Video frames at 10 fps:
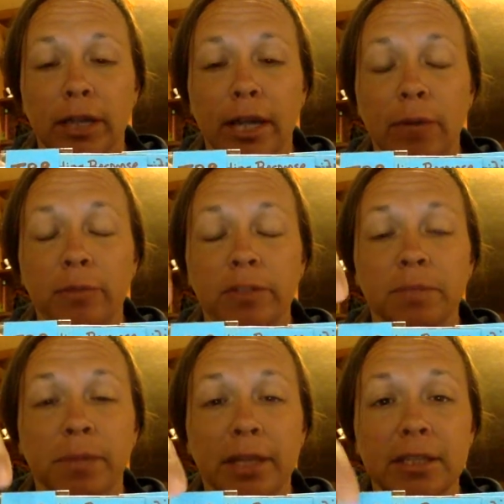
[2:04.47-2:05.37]
And I will
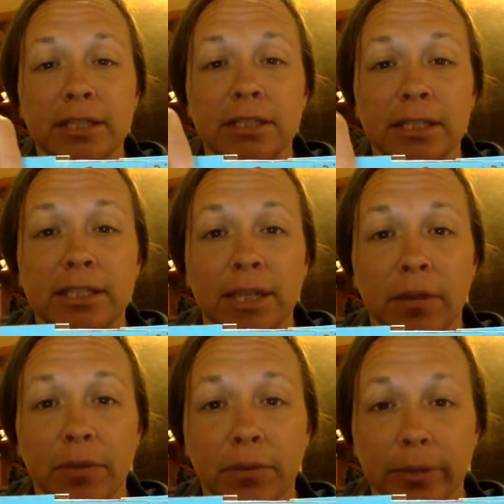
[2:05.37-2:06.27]
explain this list
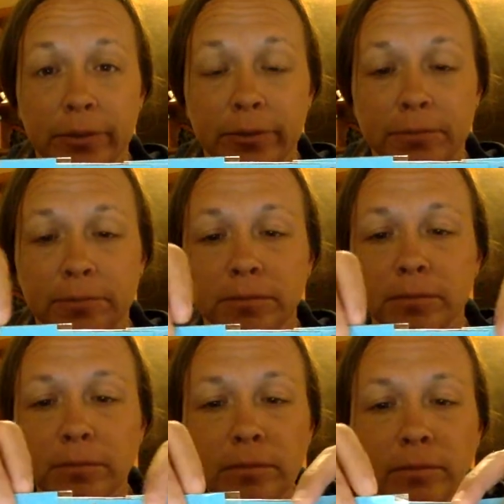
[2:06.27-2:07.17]
down the road.
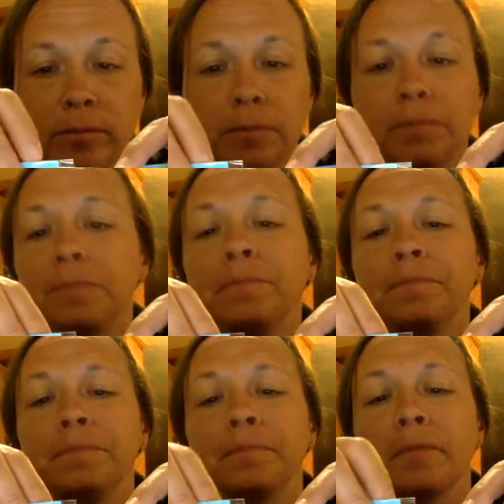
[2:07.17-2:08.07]

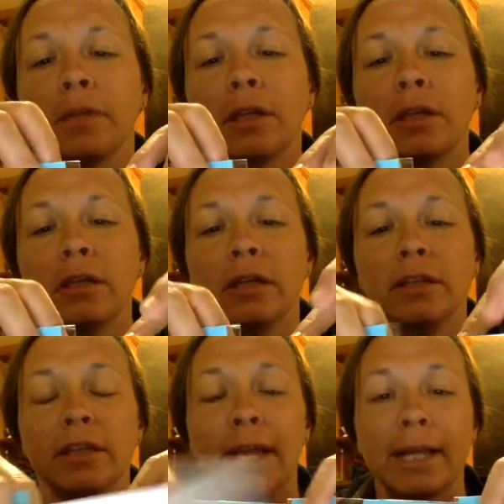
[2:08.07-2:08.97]
The
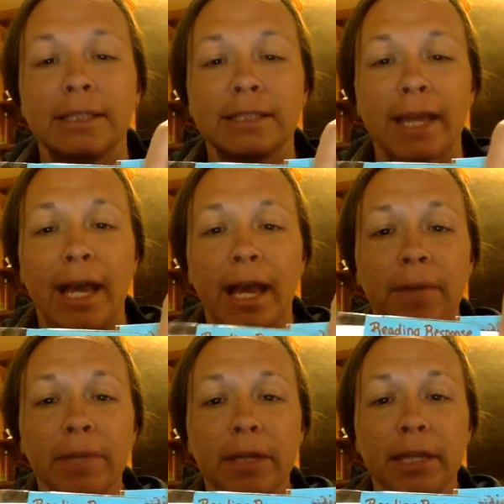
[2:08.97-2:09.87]
next
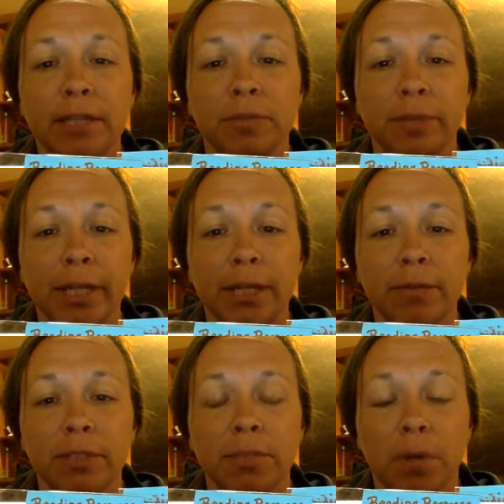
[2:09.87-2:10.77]
tab is
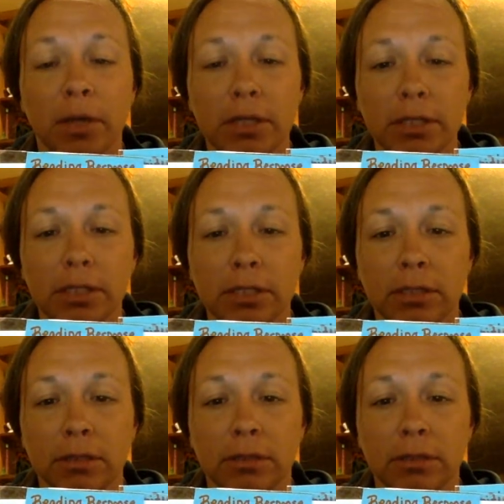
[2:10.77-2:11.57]
reading response.